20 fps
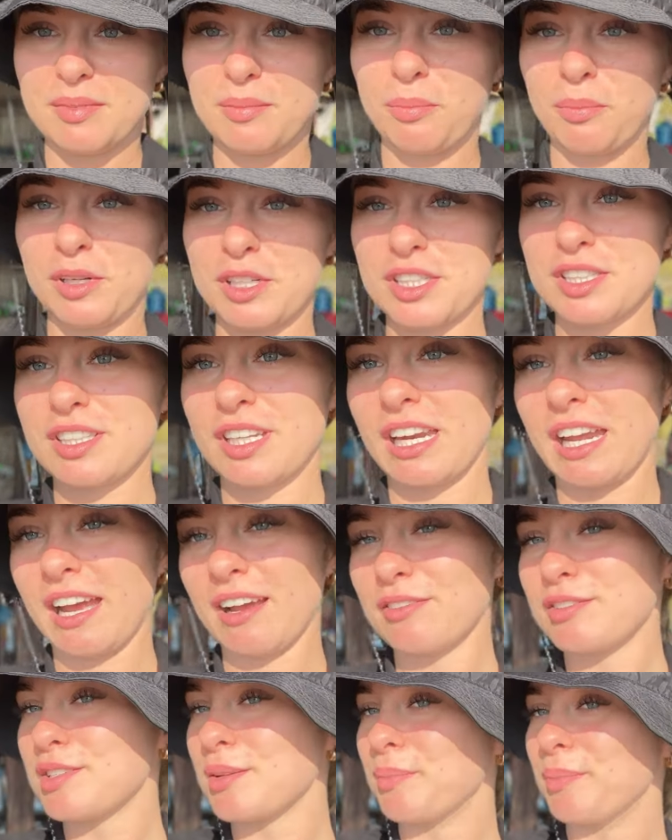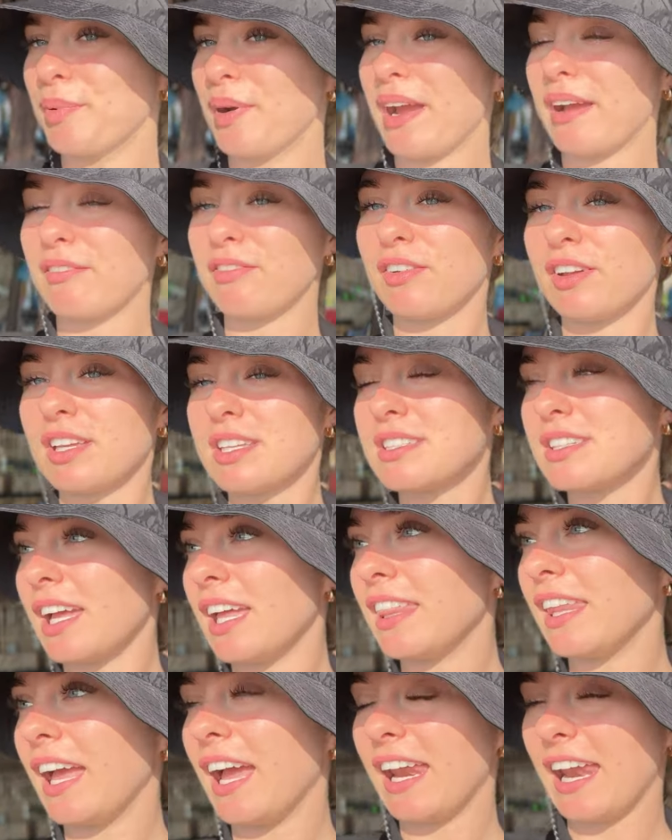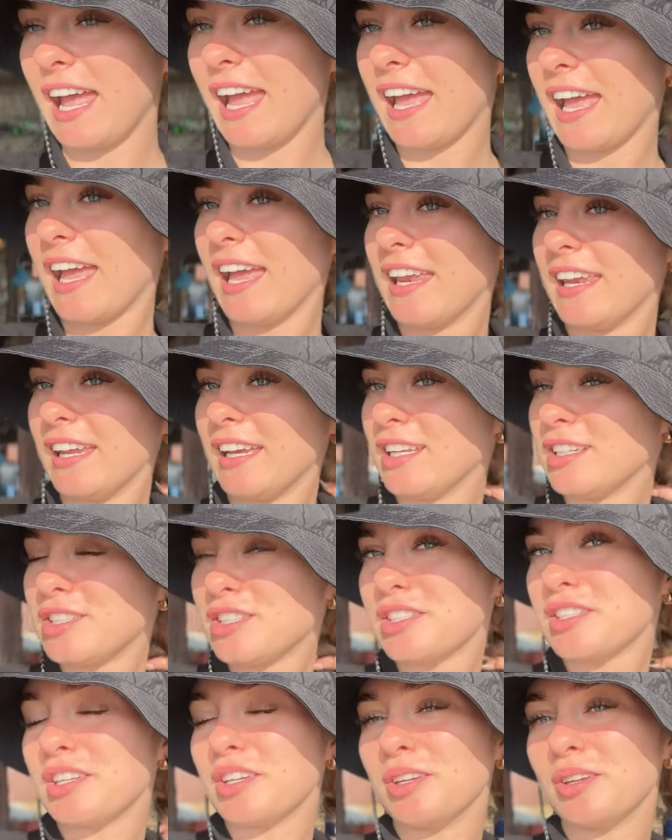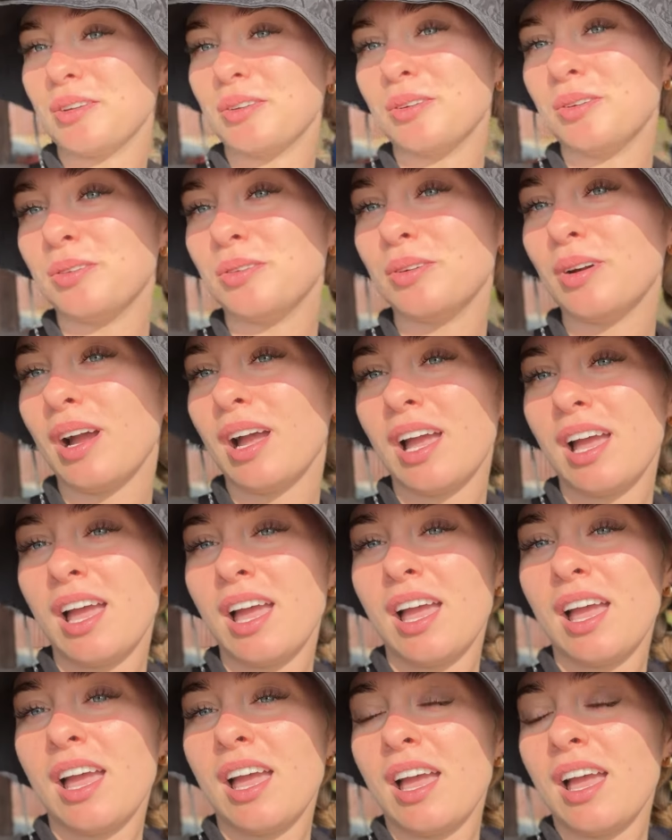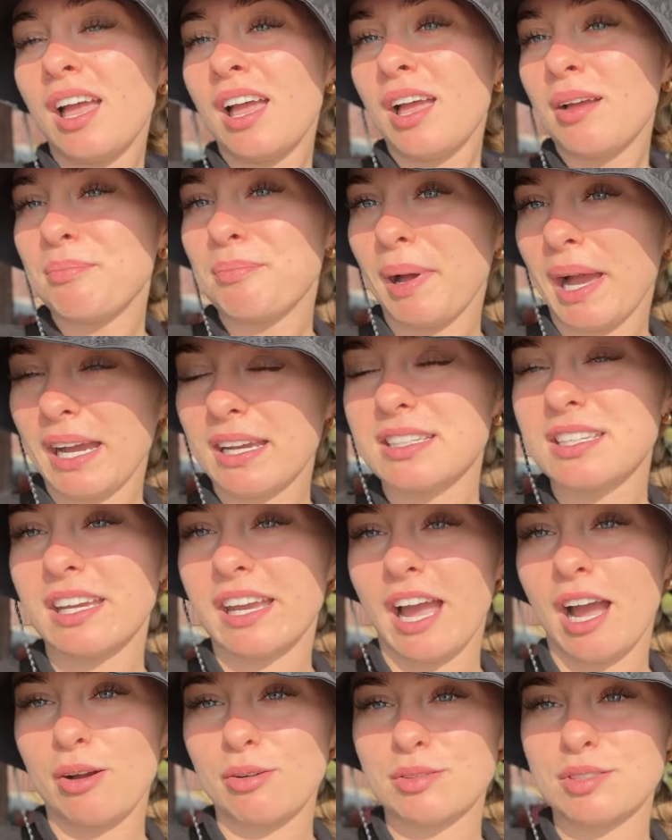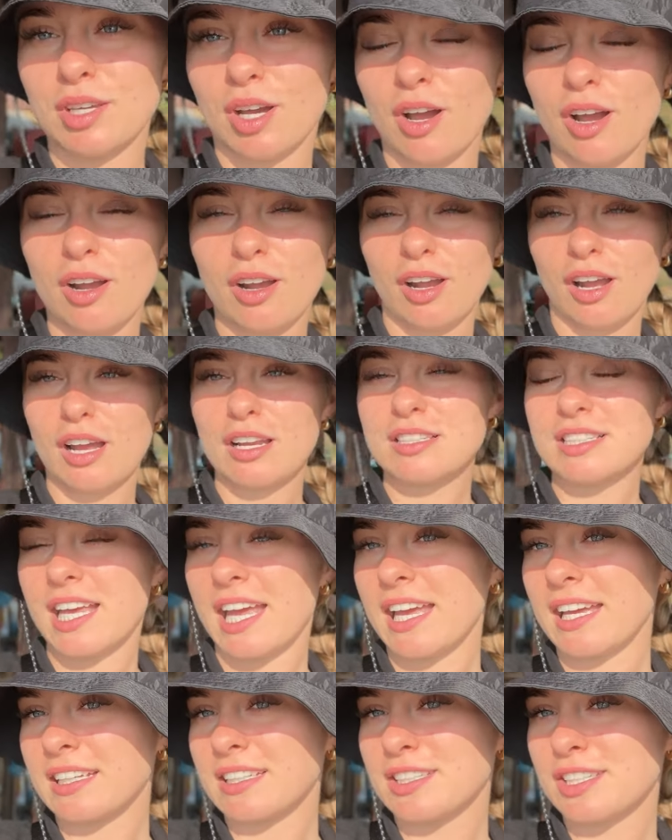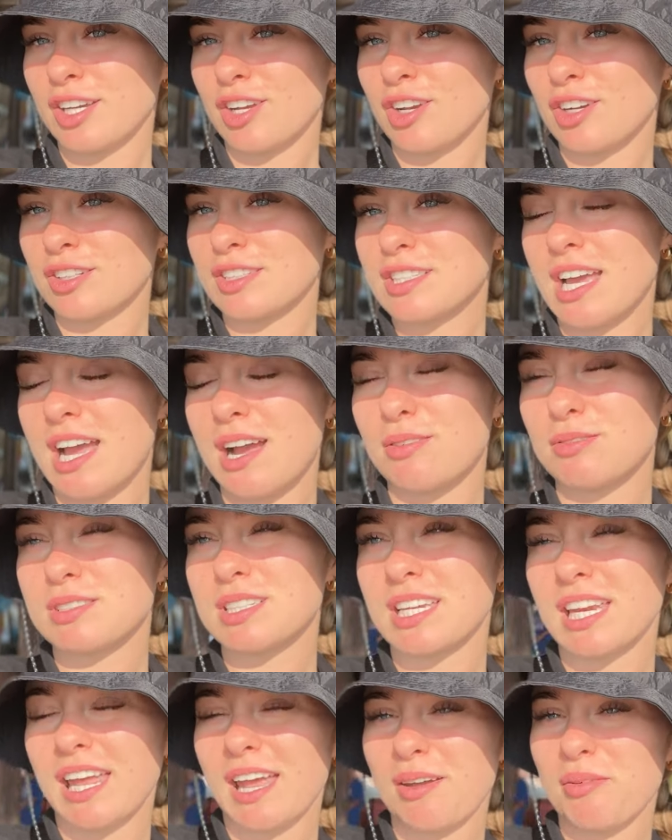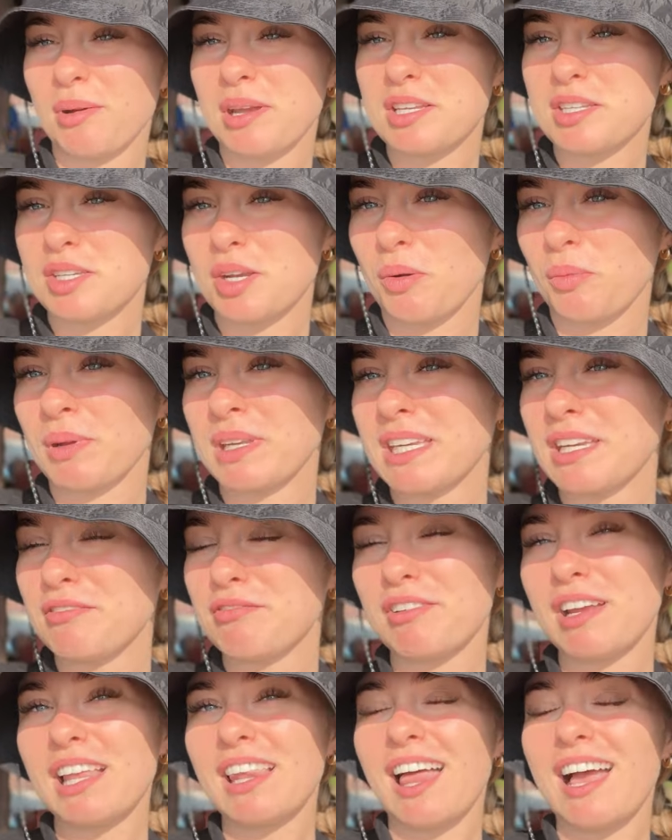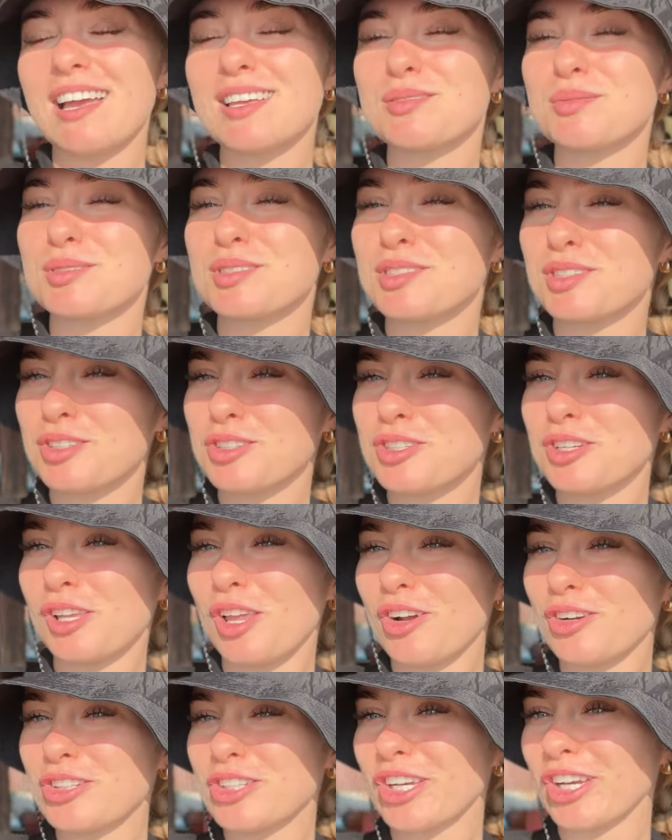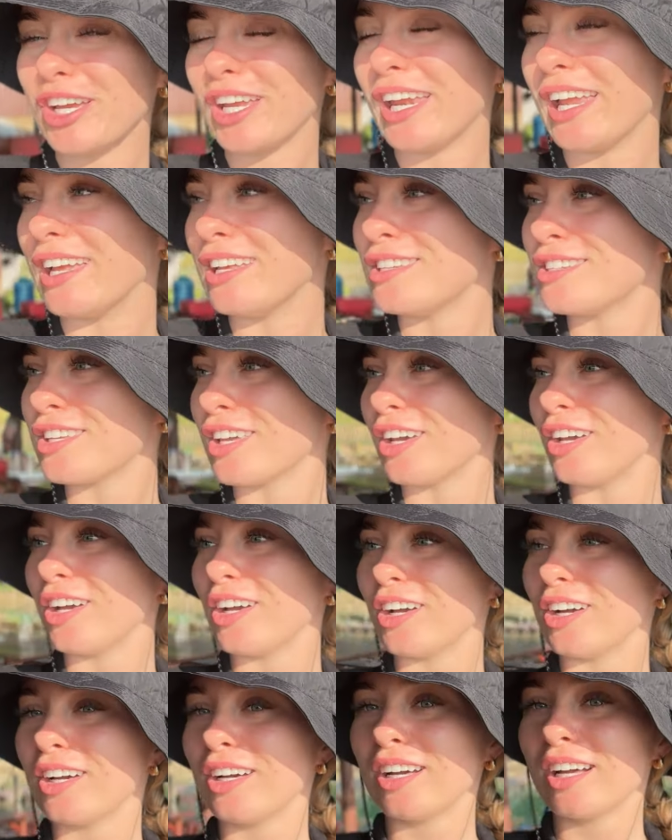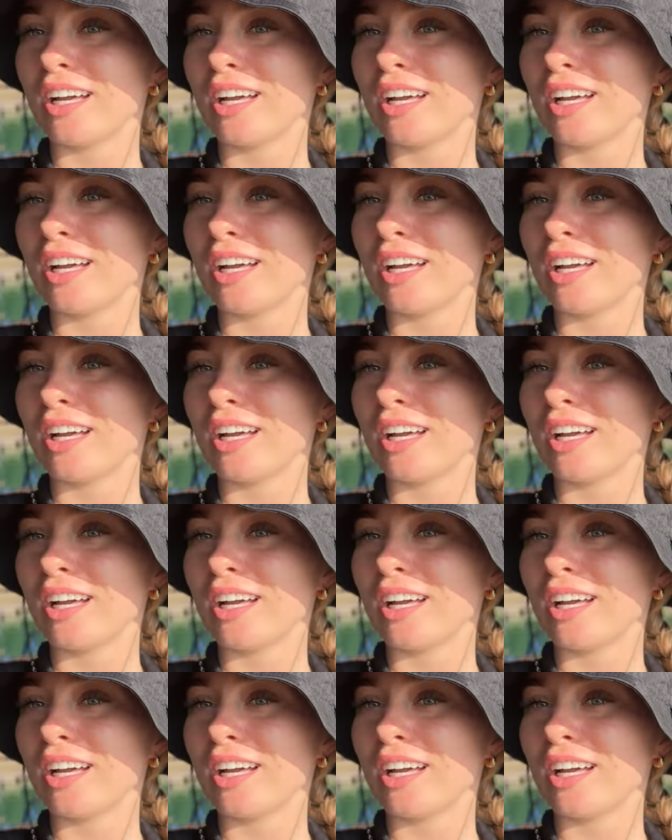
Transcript: We're just gonna have some breakfast and then head to back to Khao Sok to Koh Tao today, which we didn't realise was such a long journey. So